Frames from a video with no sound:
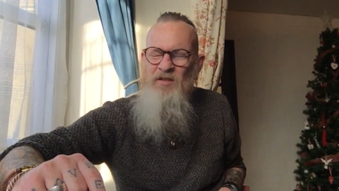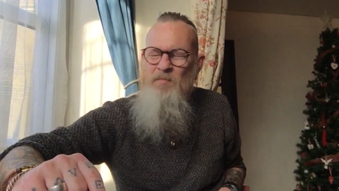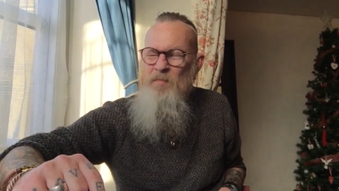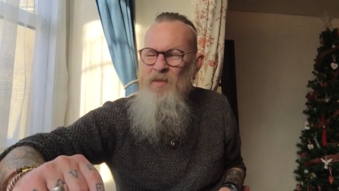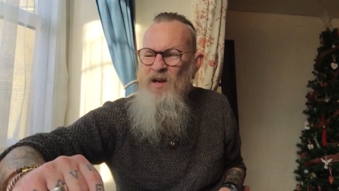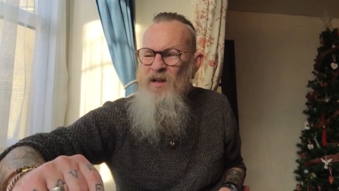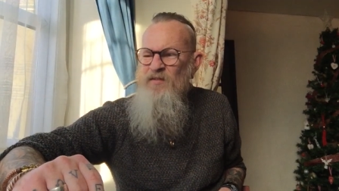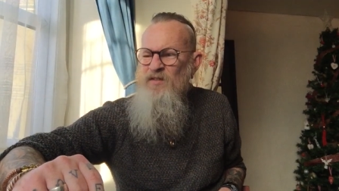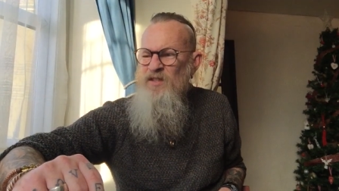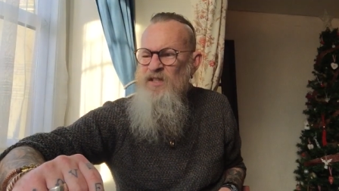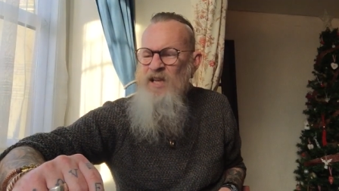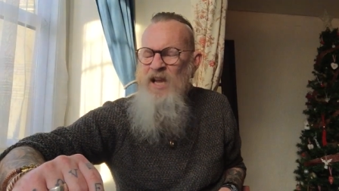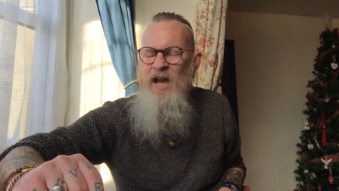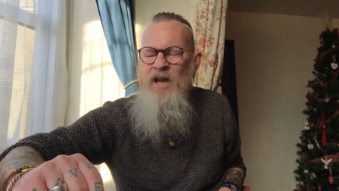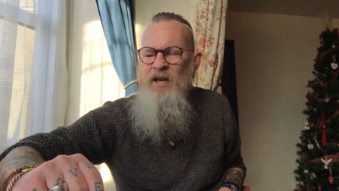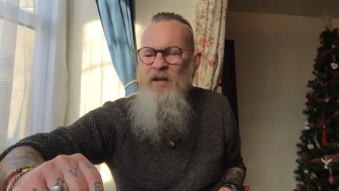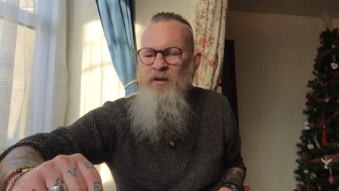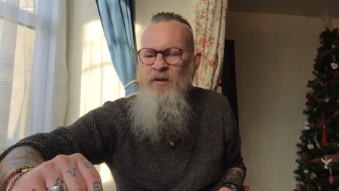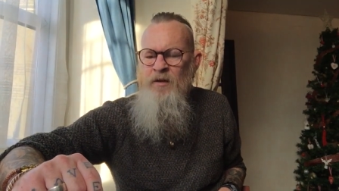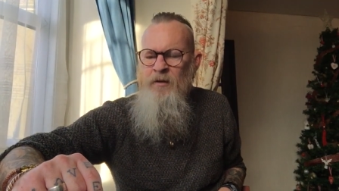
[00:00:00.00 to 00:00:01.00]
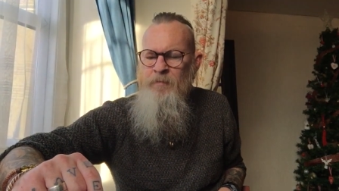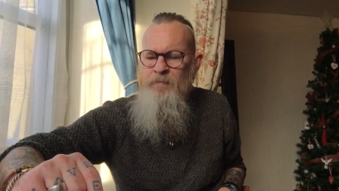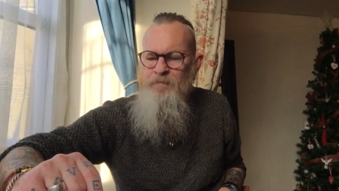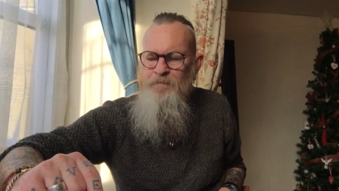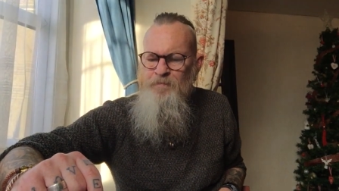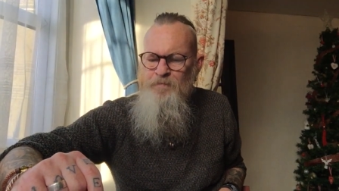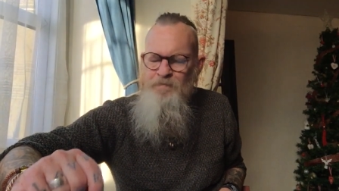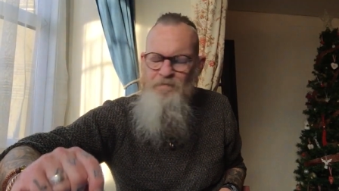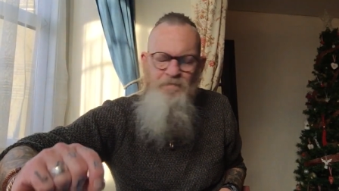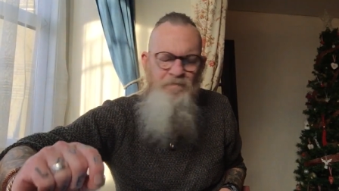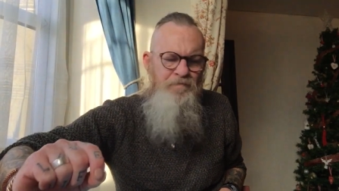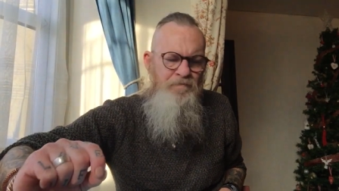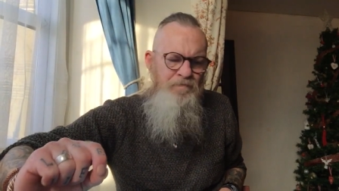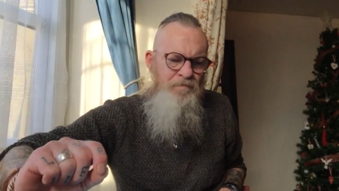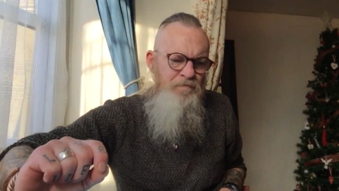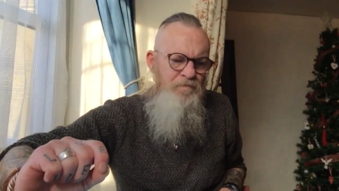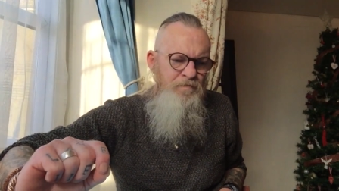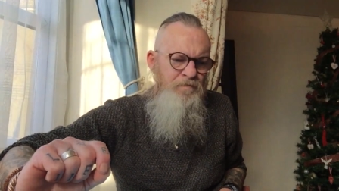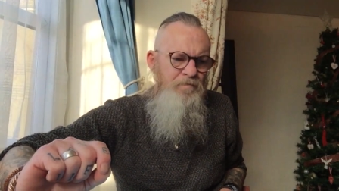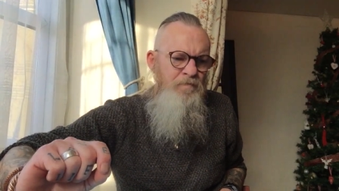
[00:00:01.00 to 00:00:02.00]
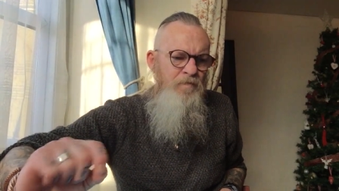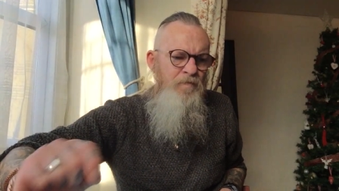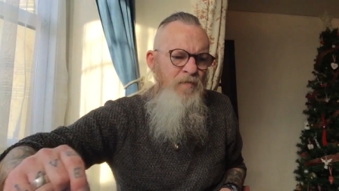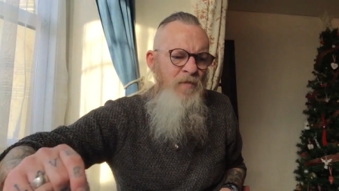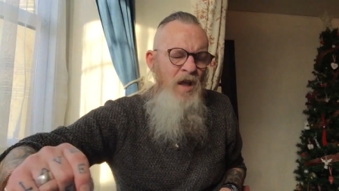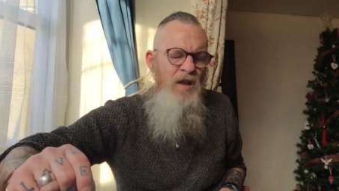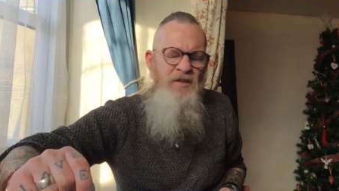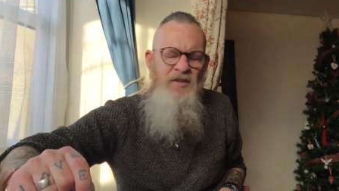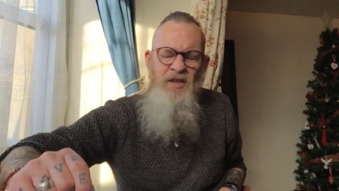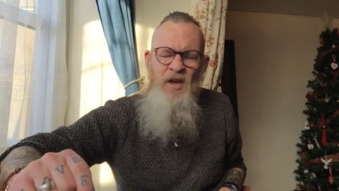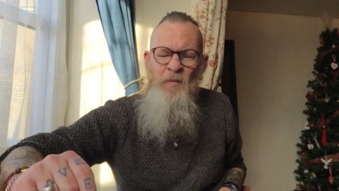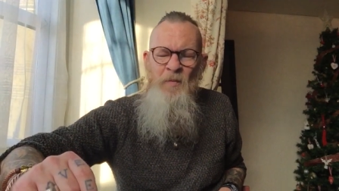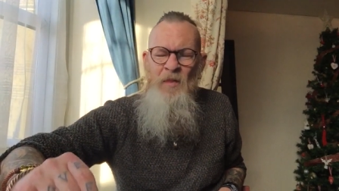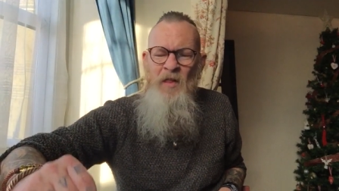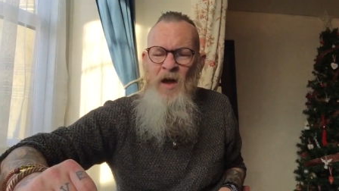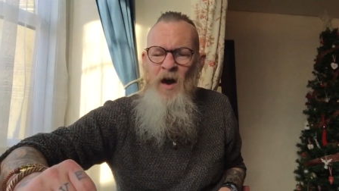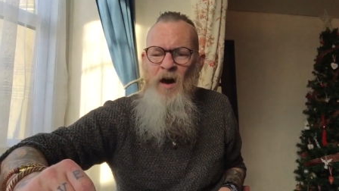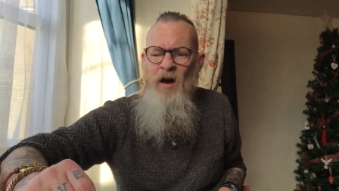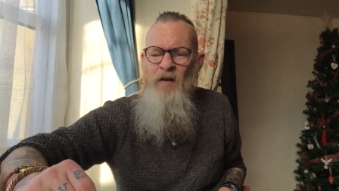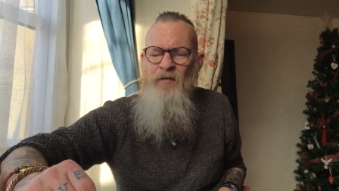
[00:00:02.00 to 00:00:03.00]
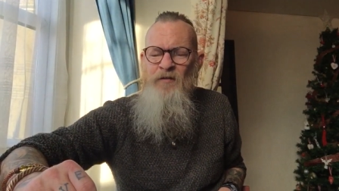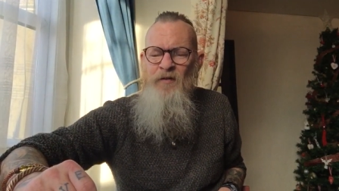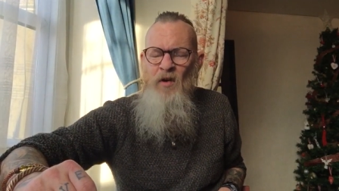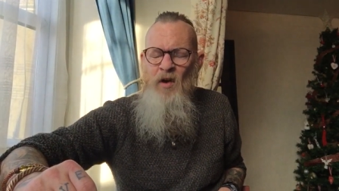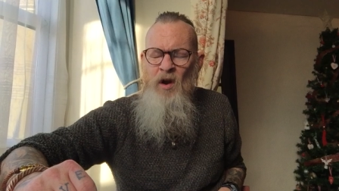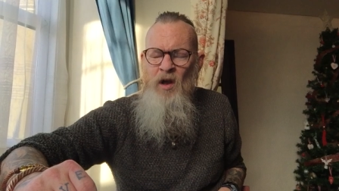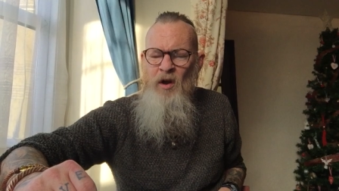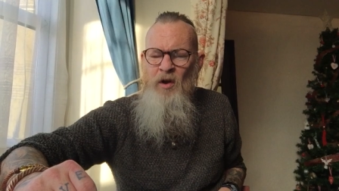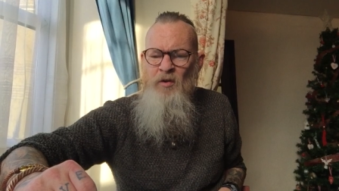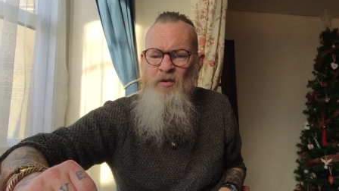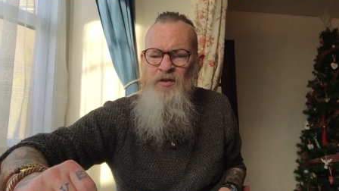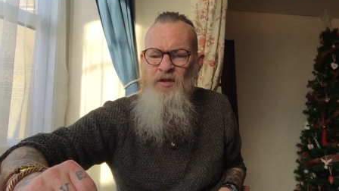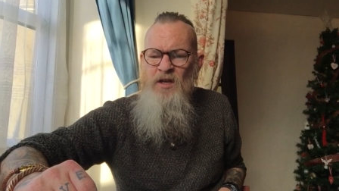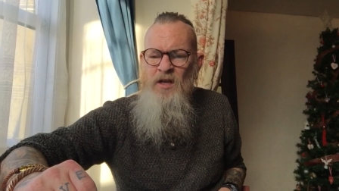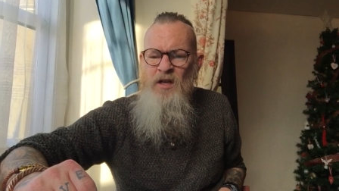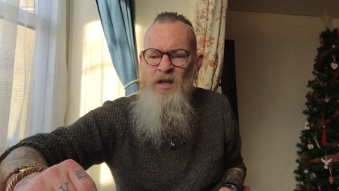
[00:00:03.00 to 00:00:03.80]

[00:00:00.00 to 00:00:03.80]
I believe it's Canada. Someone that I followed